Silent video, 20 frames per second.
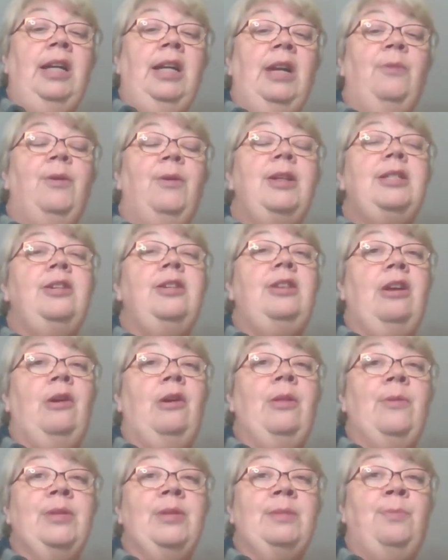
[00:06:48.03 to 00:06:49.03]
It was a
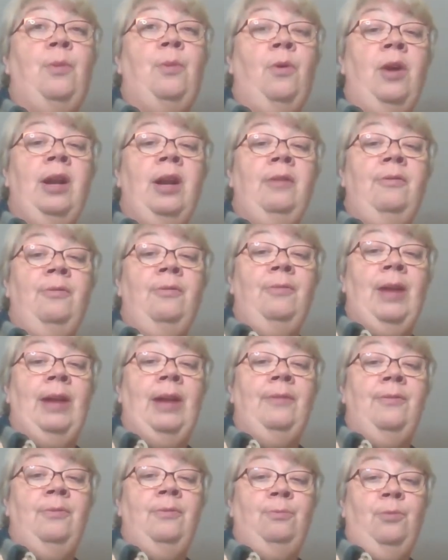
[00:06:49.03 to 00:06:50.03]
doe that was born
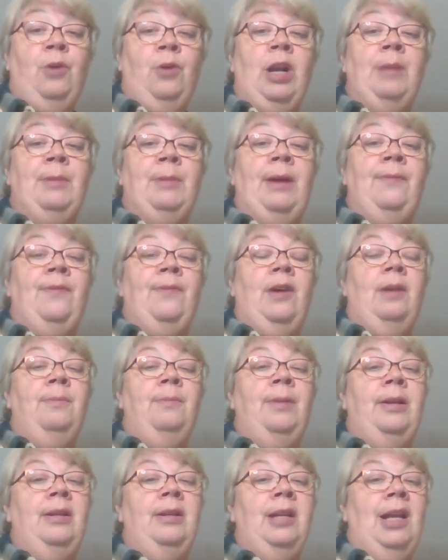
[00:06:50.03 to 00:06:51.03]
and born at my farm,
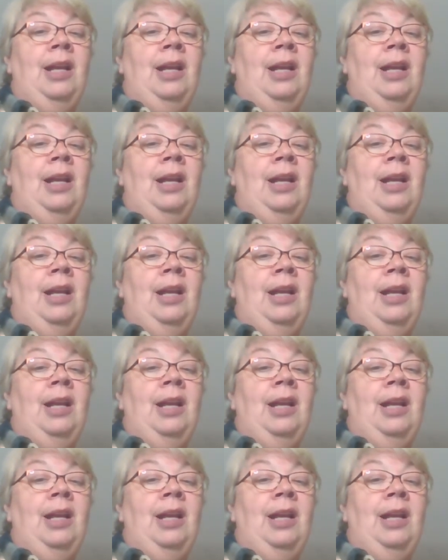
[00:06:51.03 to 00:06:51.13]
but